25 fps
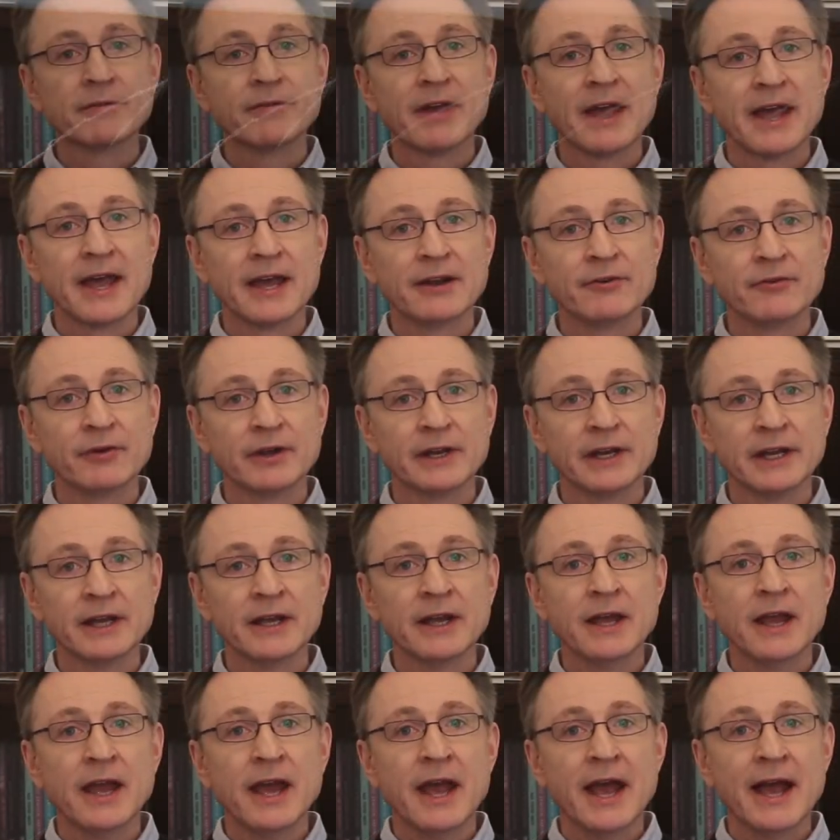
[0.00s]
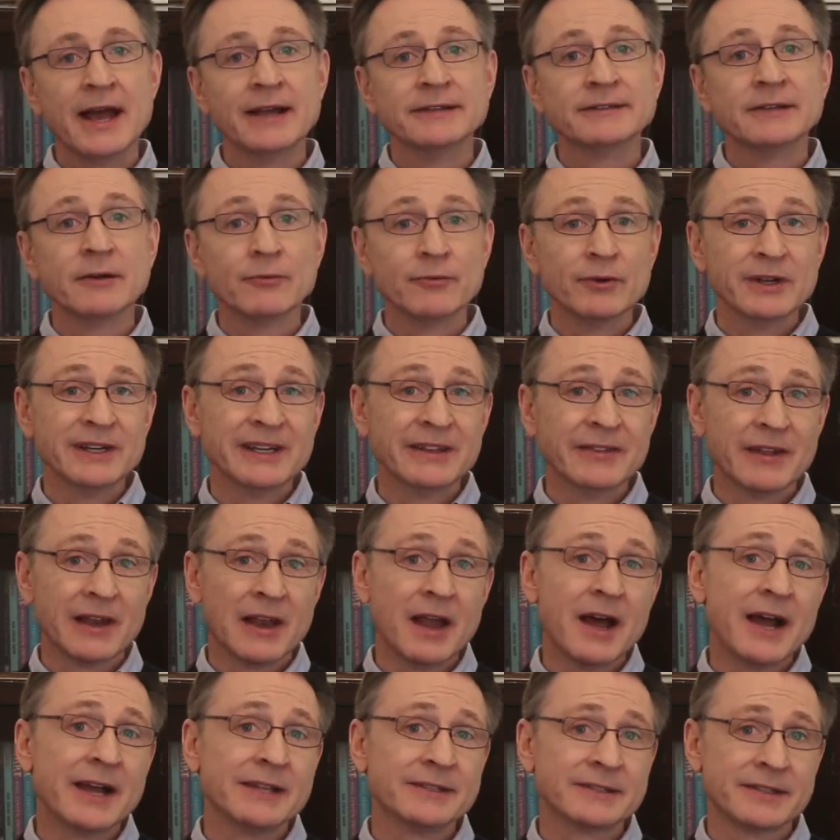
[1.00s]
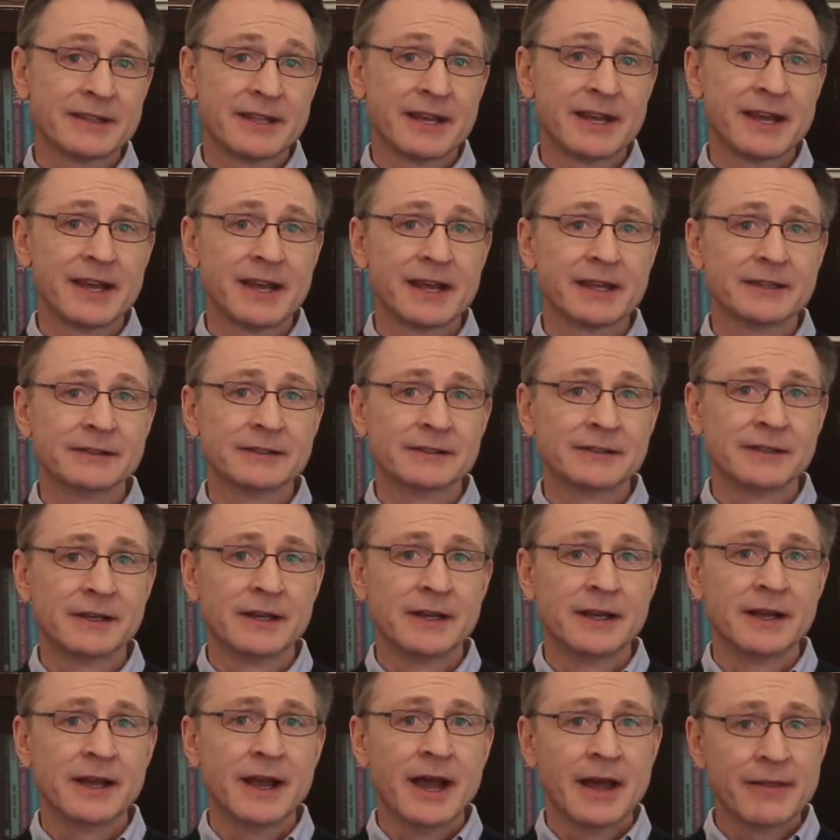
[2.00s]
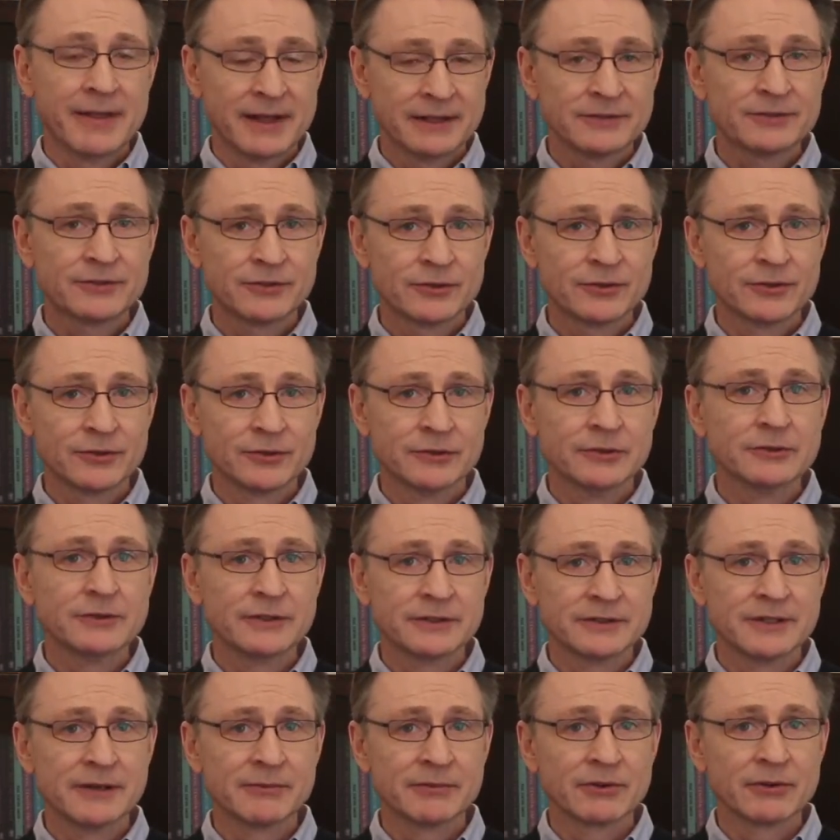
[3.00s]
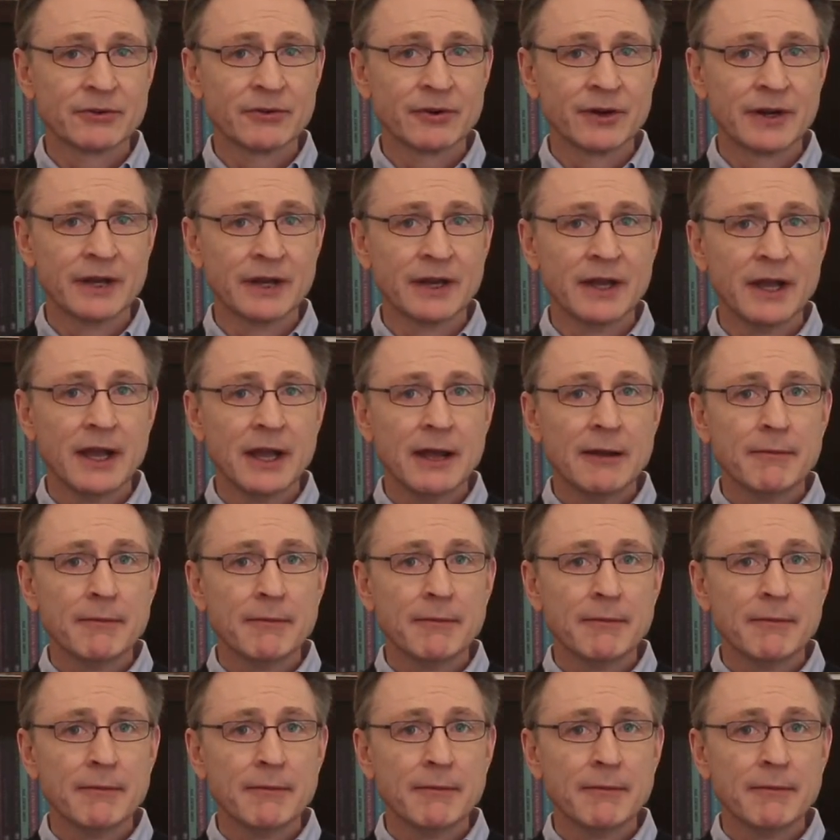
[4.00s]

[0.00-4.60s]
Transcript: of hand reading as reading the lines of the hands, and that's true to some degree,